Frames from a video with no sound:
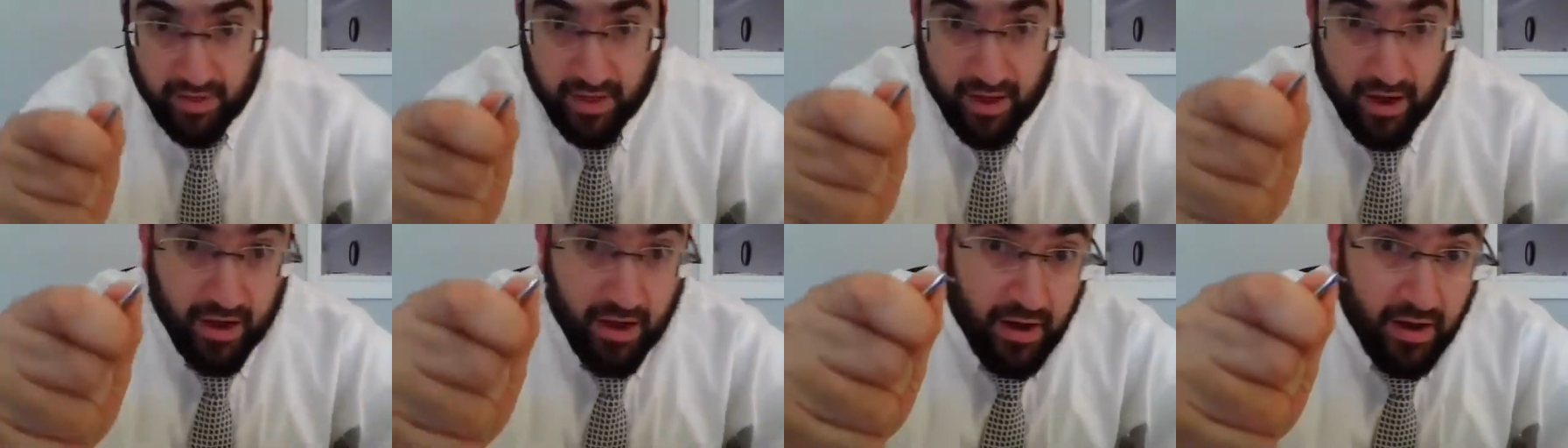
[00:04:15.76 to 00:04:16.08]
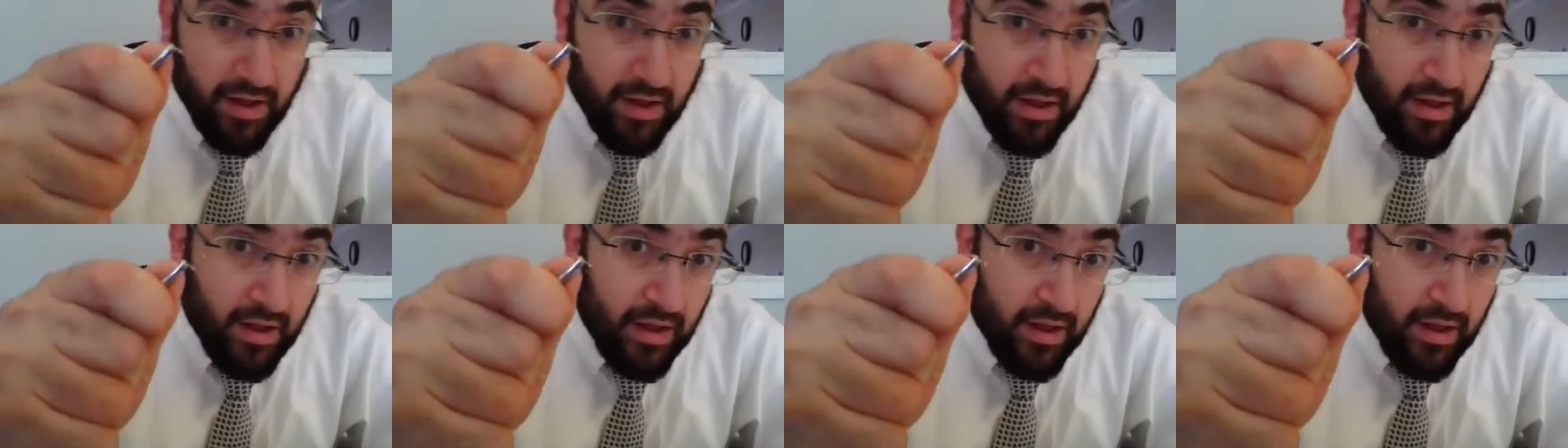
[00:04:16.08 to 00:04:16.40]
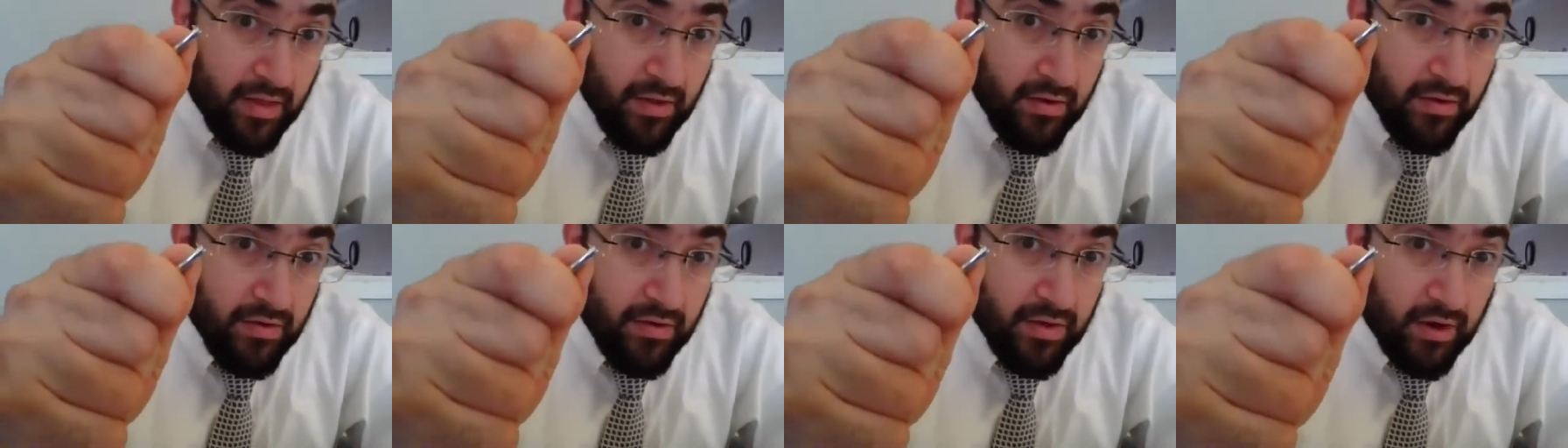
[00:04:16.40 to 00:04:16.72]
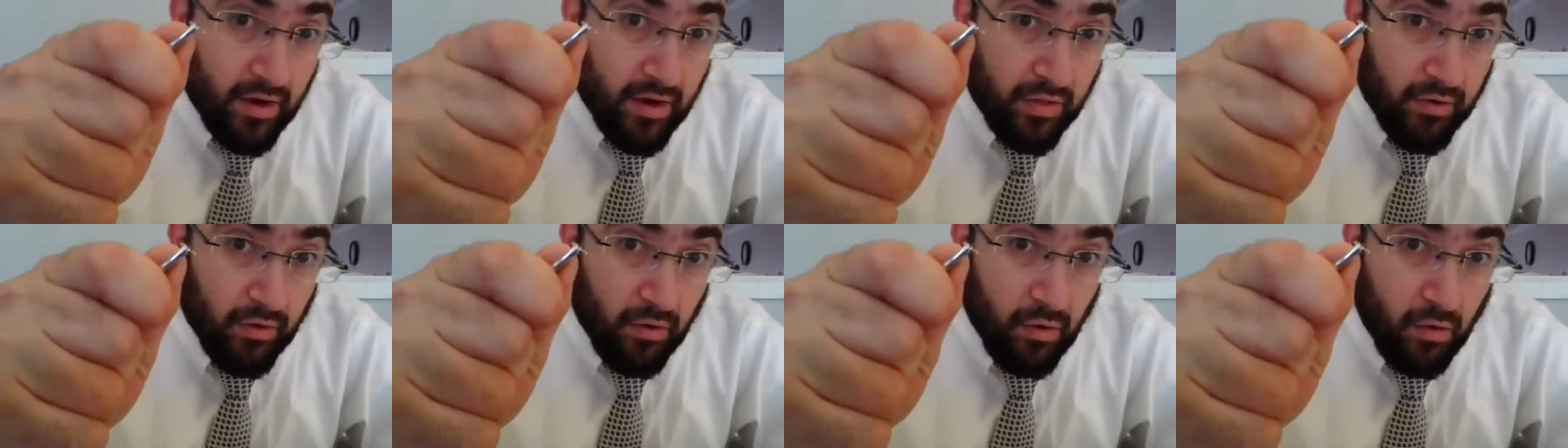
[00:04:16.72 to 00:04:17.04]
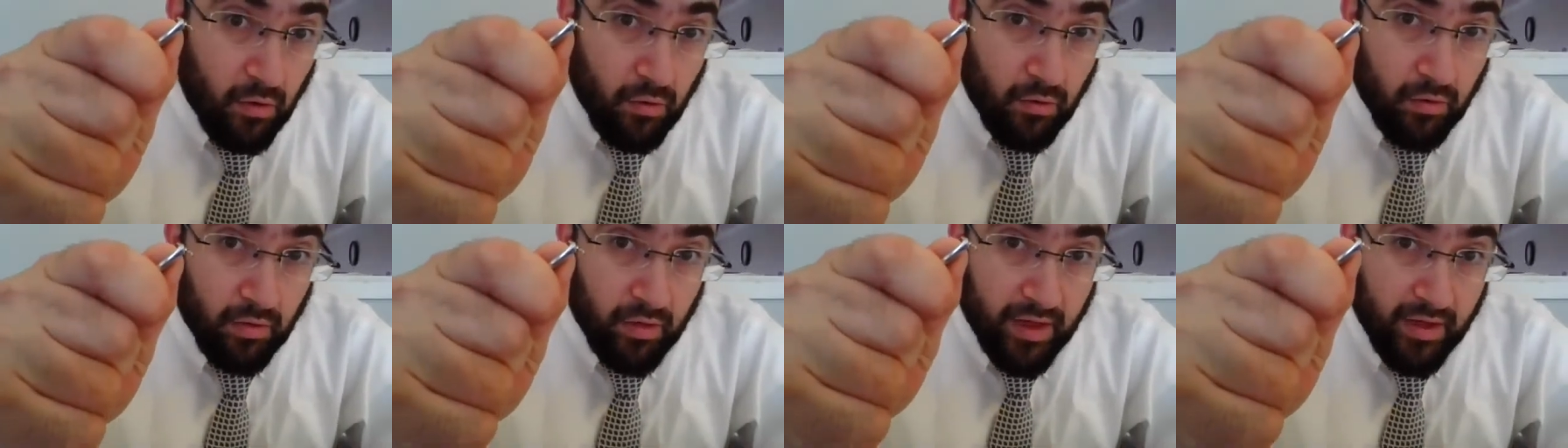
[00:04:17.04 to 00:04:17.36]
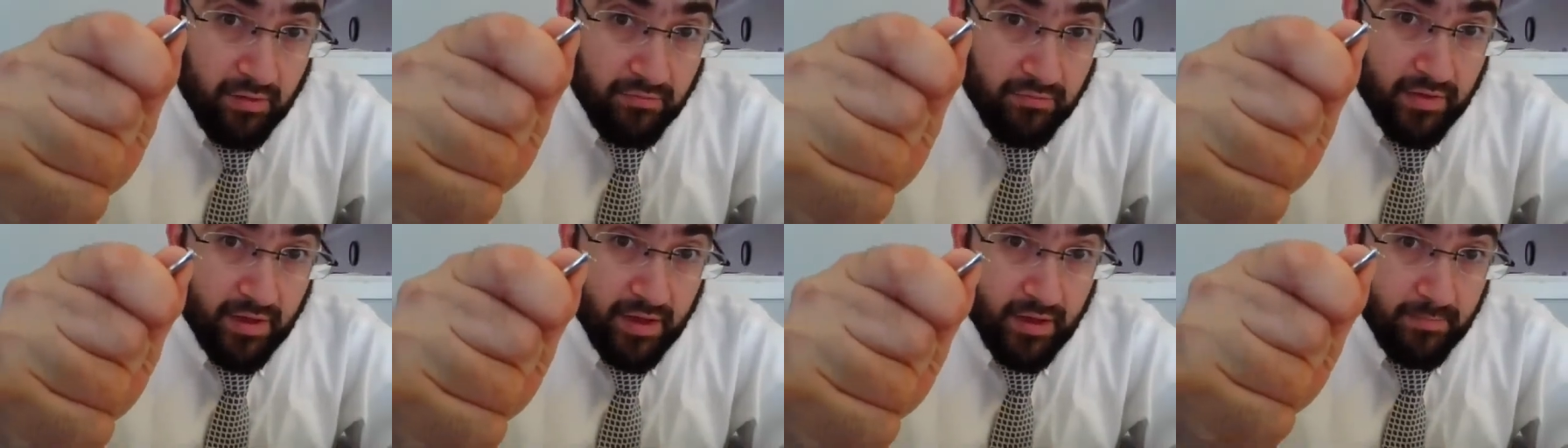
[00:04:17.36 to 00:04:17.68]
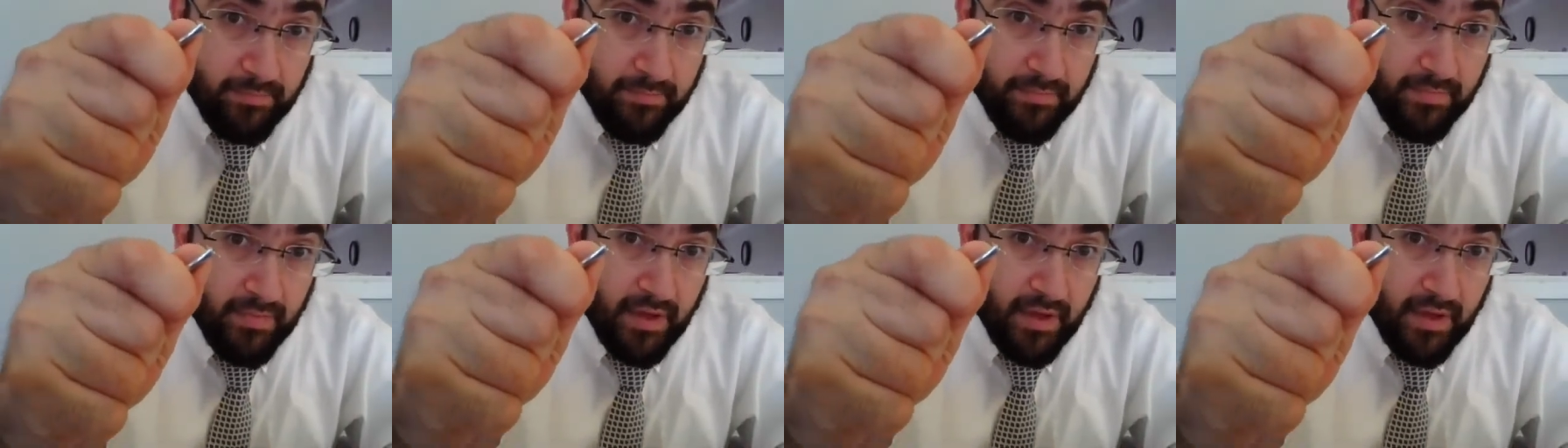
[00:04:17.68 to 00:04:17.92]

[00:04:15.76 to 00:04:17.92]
there. Here's another whole lift.